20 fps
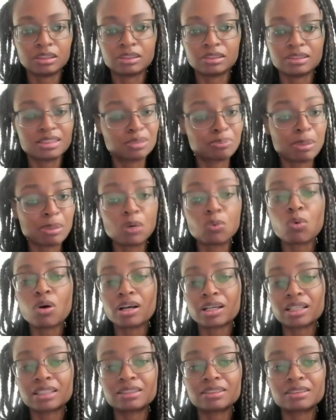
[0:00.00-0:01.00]
is by
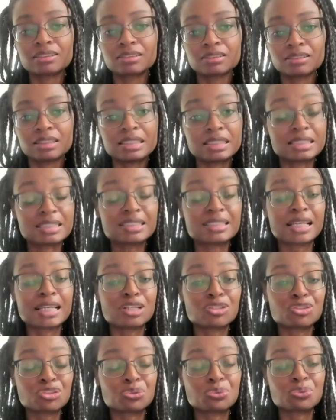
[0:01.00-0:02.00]
walking in his
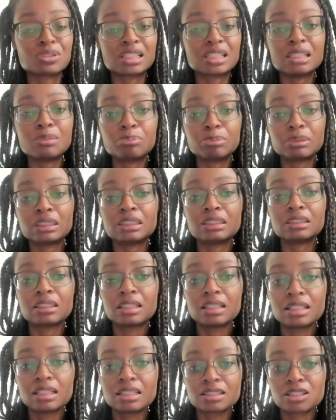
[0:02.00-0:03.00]
statutes, keeping
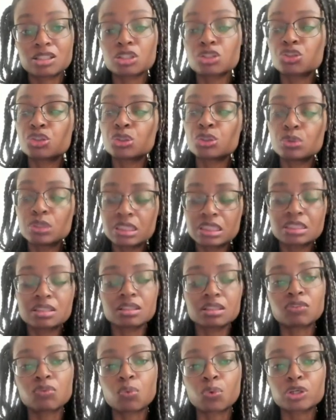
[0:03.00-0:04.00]
to the duties
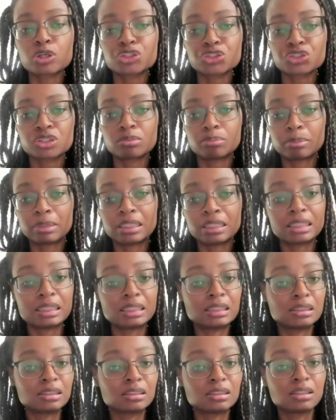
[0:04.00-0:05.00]
of worship,
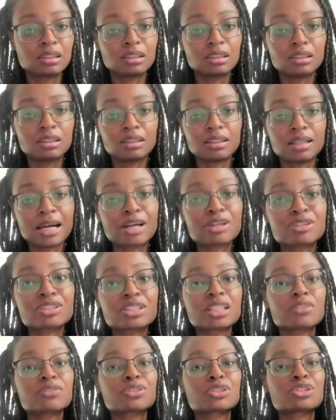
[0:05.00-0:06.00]
making
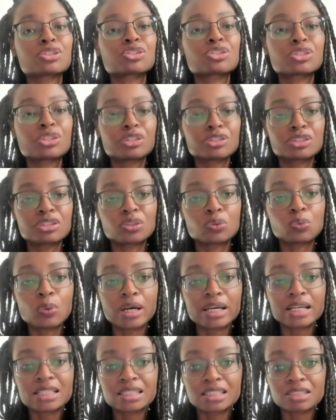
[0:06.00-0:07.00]
ourselves concerned to the
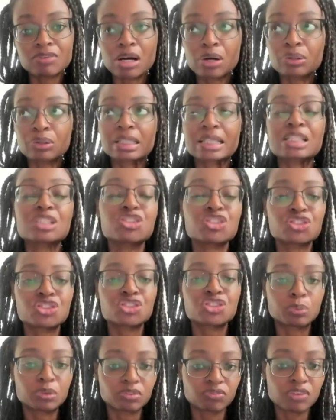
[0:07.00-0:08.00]
ways of our
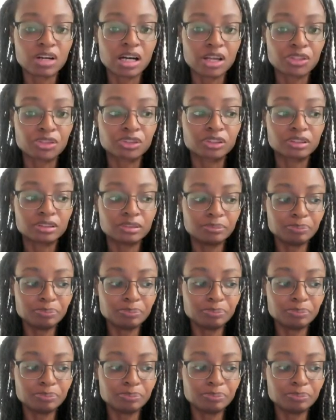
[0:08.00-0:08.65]
relationship with Father,